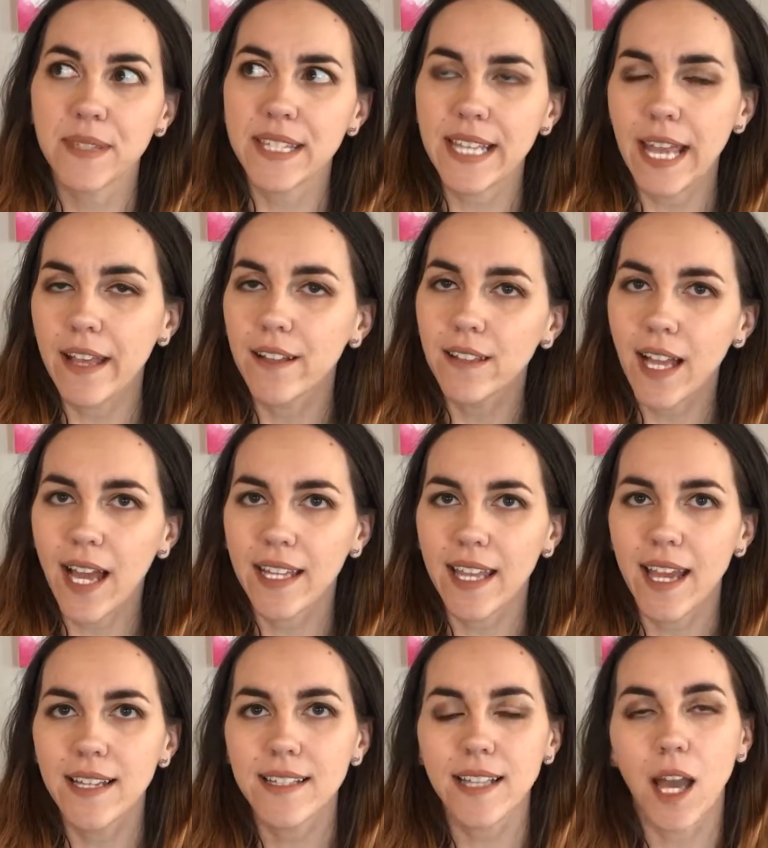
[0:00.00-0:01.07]
sale, I
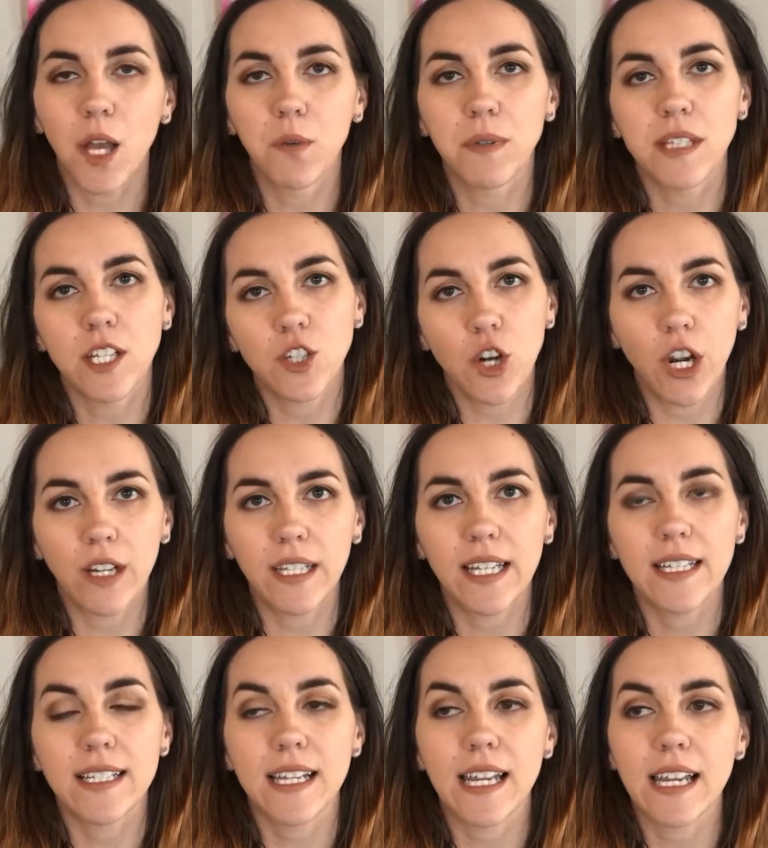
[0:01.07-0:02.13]
guess. I was at
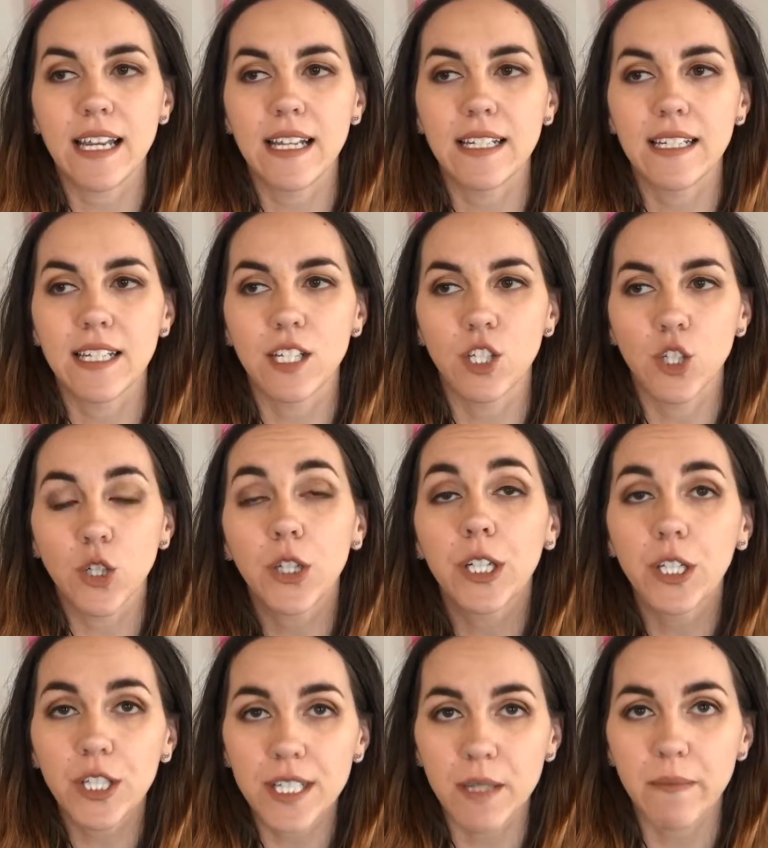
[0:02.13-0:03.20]
Target, and
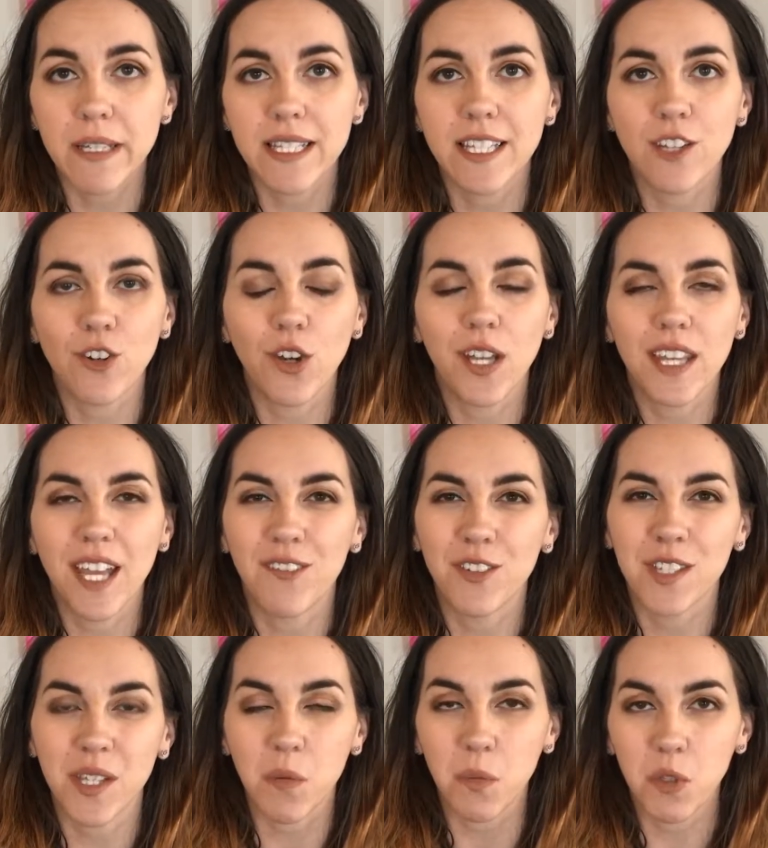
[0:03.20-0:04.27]
during Christmas, you know how they have
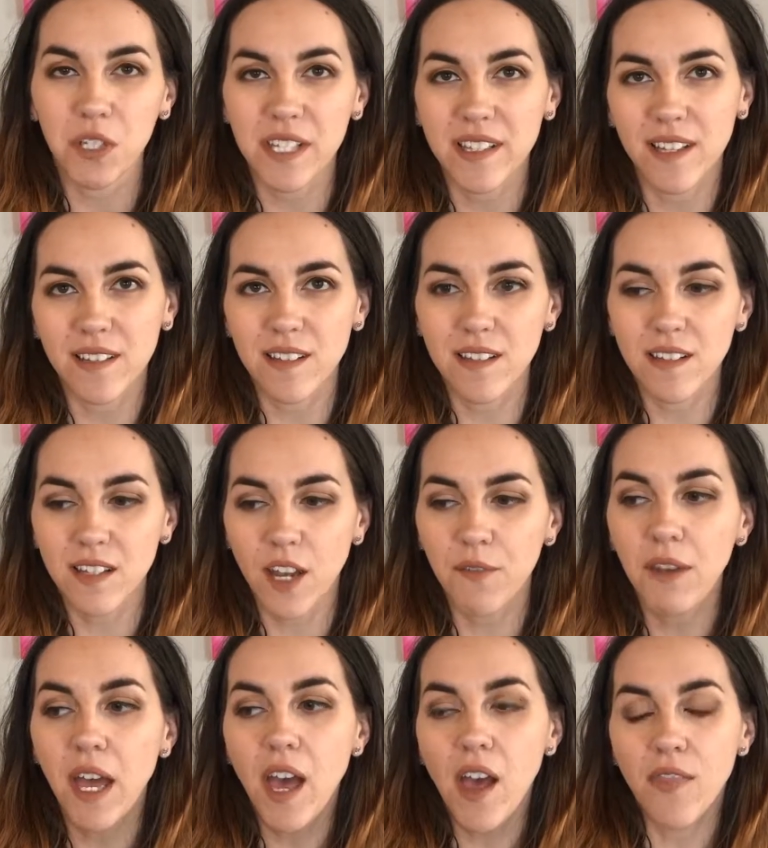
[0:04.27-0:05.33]
those like beauty sets and
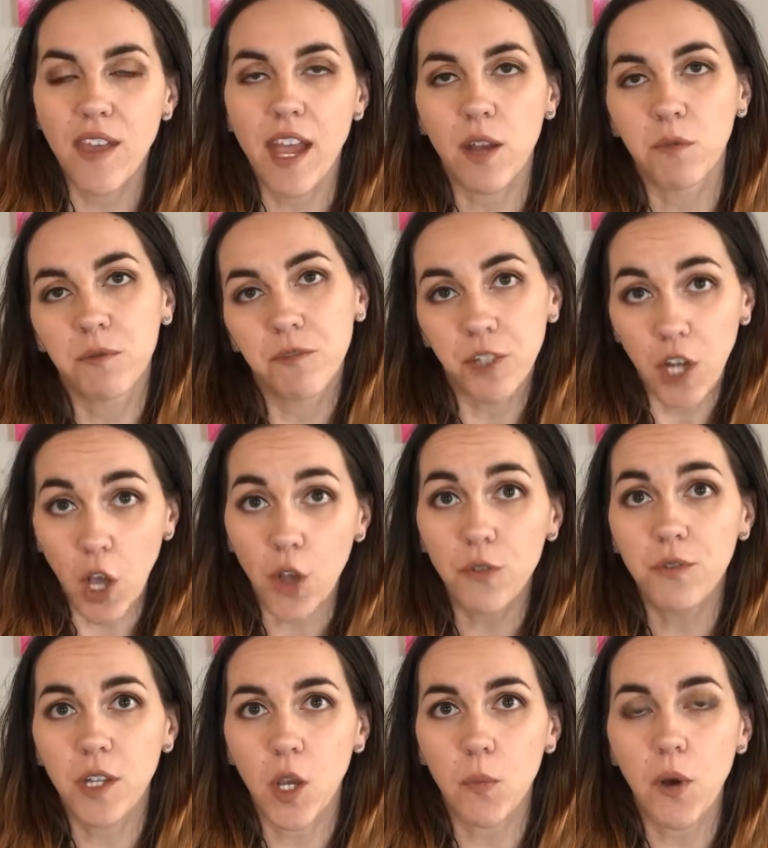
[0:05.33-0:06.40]
stuff? They had one for
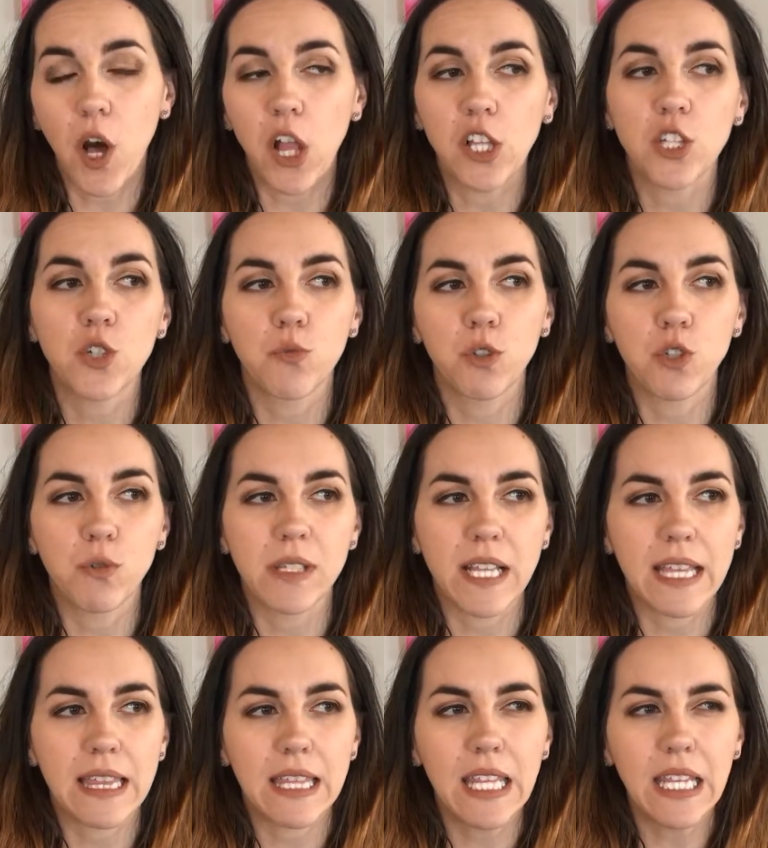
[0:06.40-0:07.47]
e.l.f. nail polish, which was
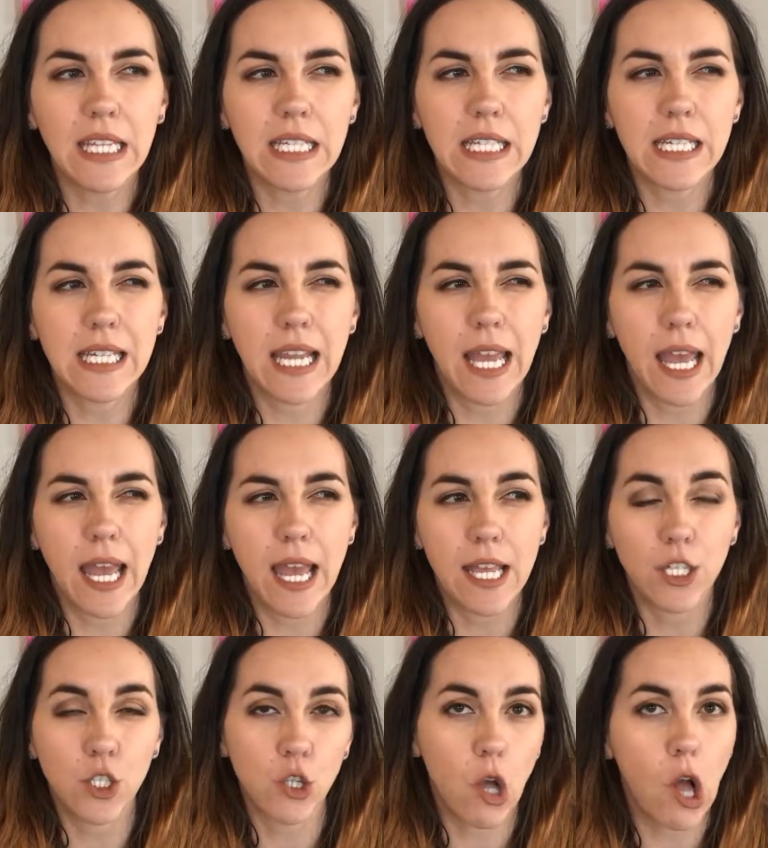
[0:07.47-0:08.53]
I think
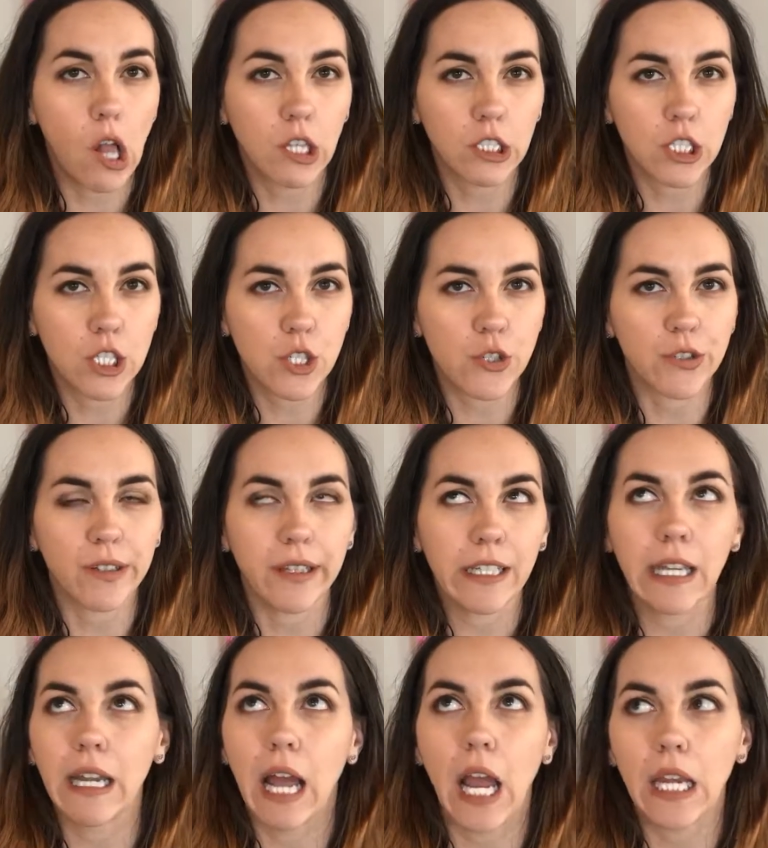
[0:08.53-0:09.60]
$10 or
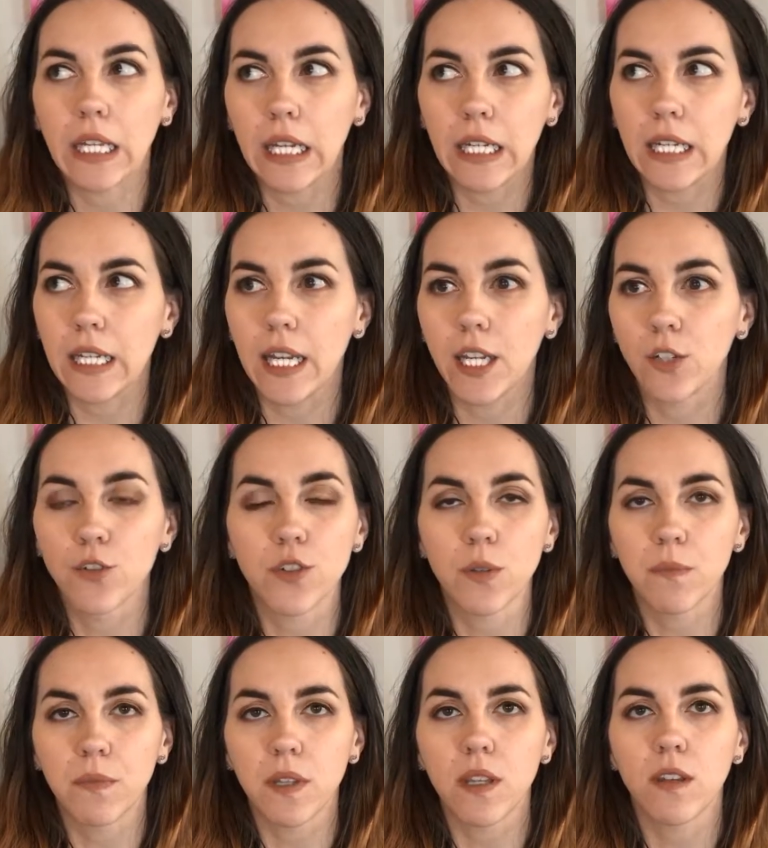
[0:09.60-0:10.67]
like $9.88 or
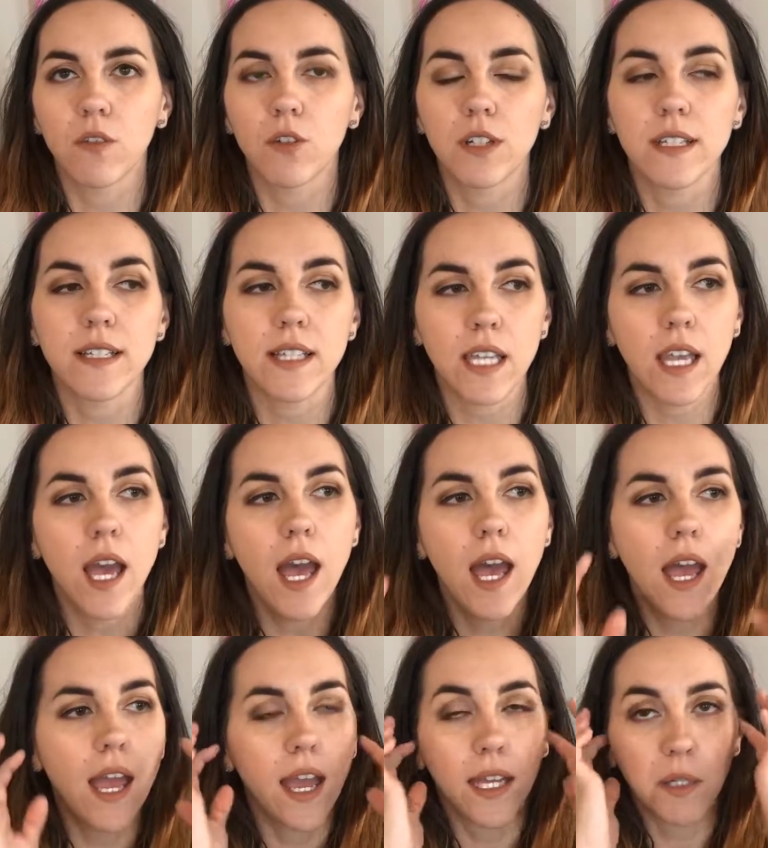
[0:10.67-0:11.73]
something crazy.
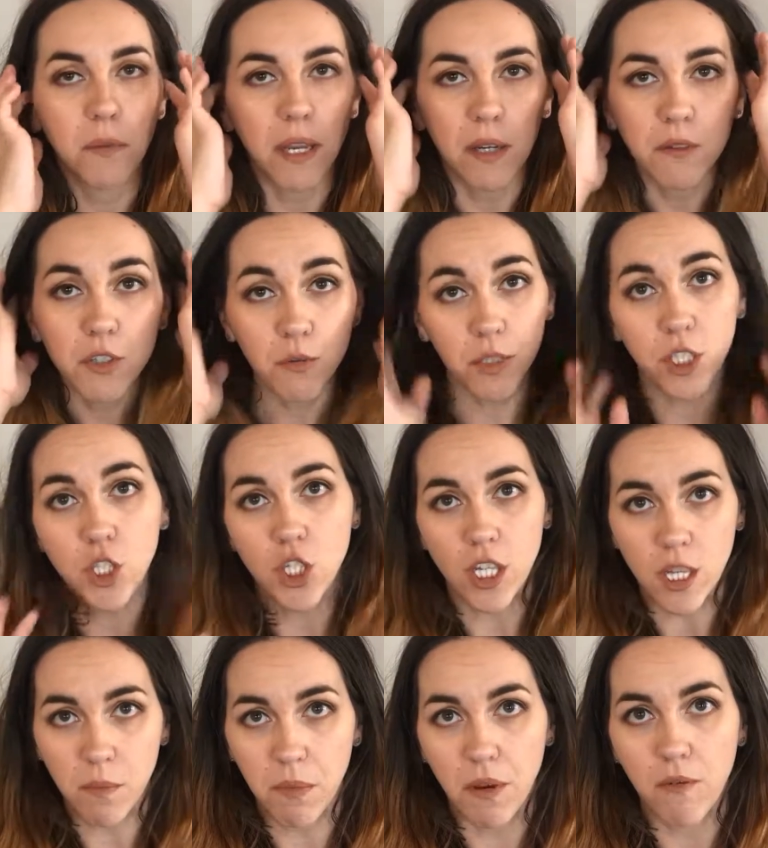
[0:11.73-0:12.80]
Anyway, it was really
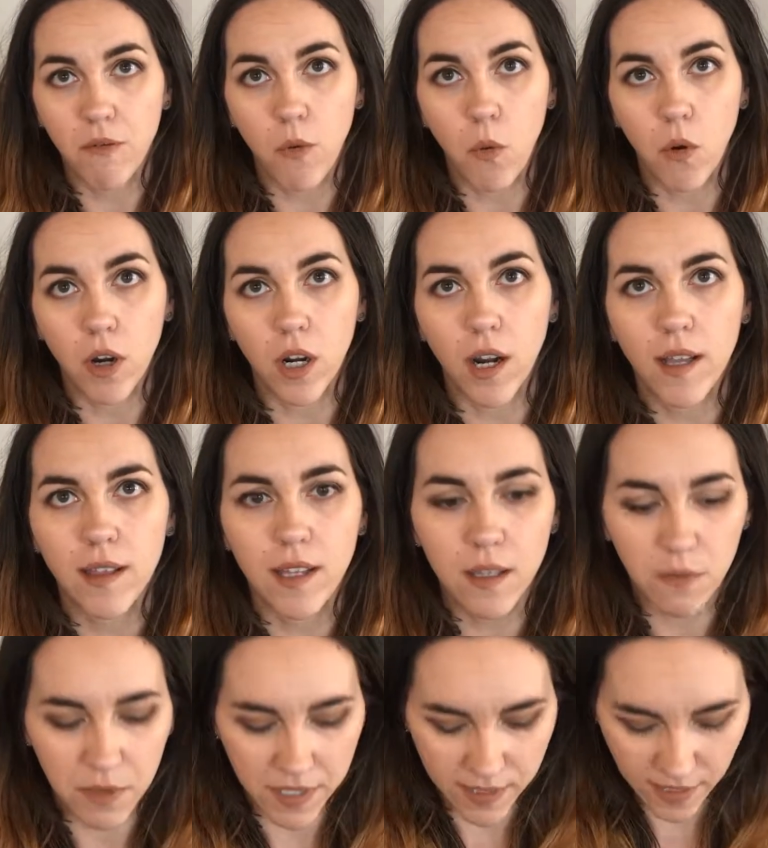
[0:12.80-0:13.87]
cheap for, I think
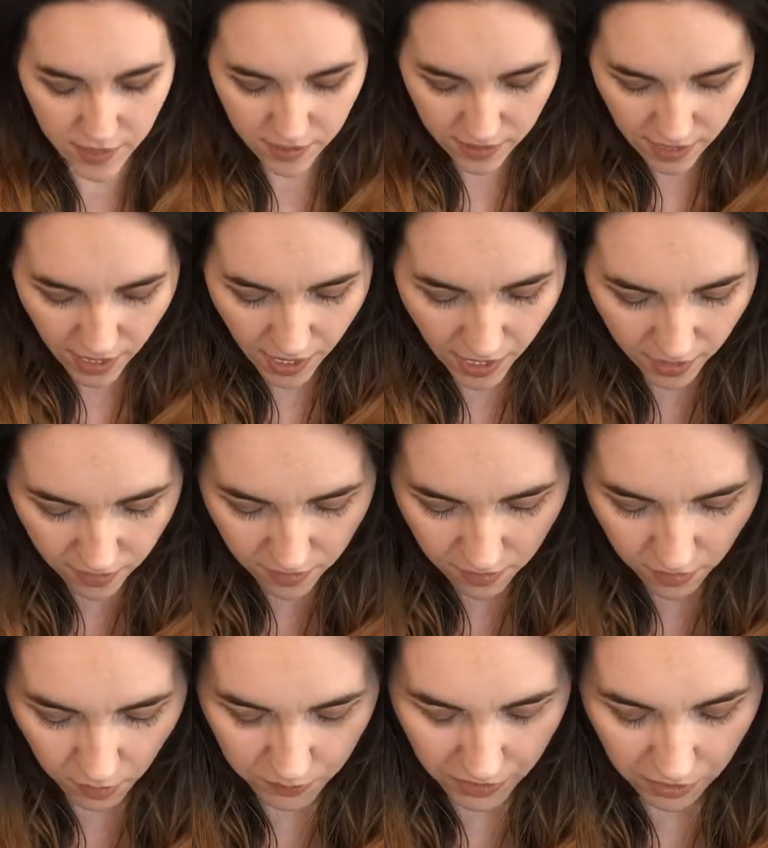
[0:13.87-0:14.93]
it was like
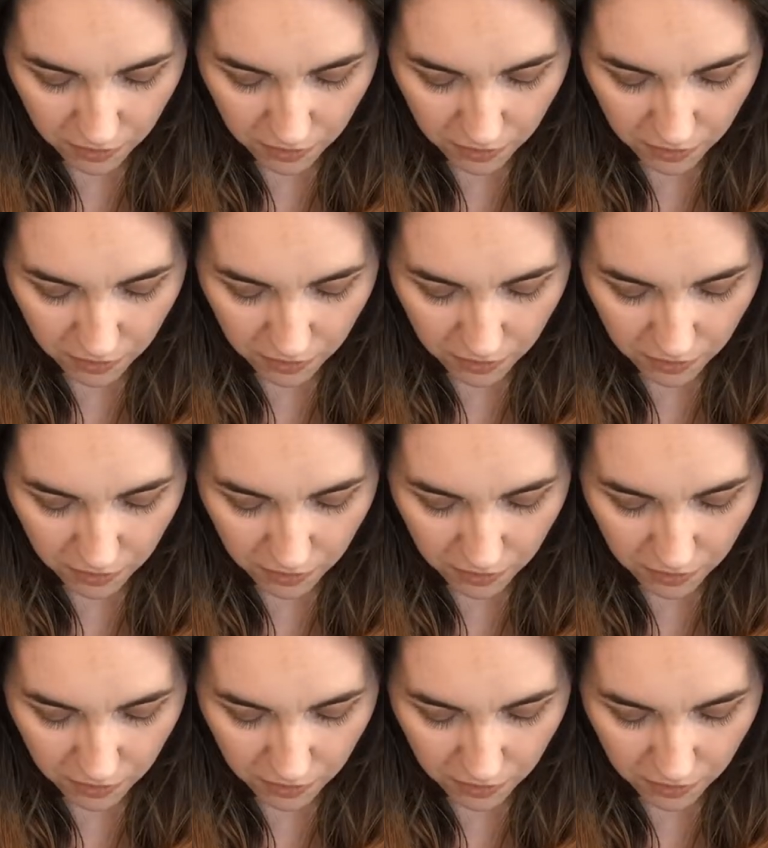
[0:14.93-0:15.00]
10